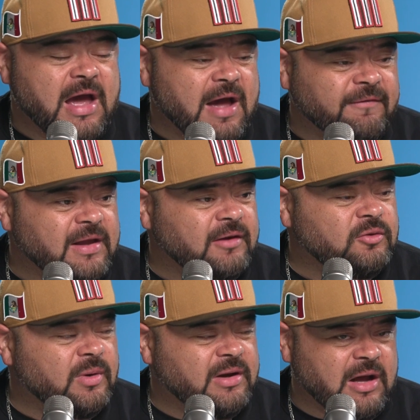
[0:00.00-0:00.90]
I've talked
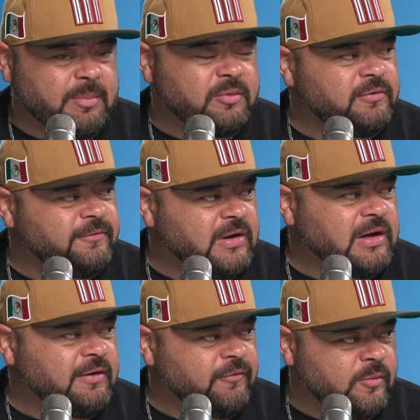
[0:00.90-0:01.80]
to a couple
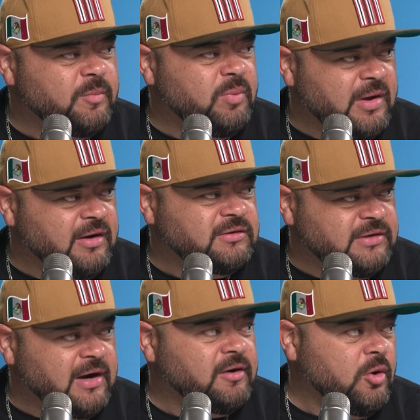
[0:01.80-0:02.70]
of former players
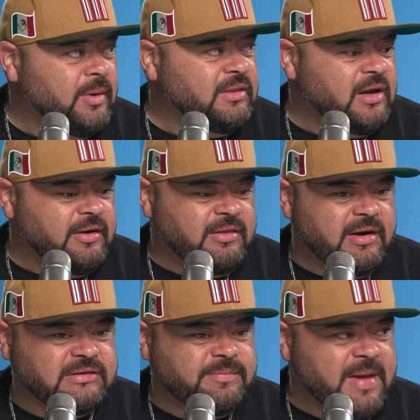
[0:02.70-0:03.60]
that are going there either
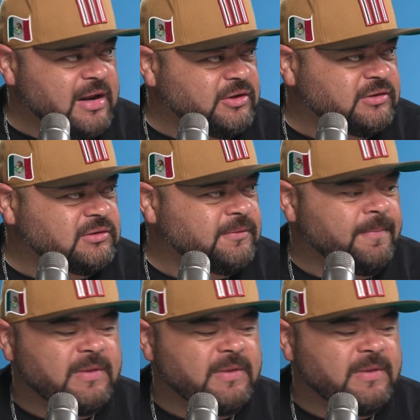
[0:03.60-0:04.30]
as managers,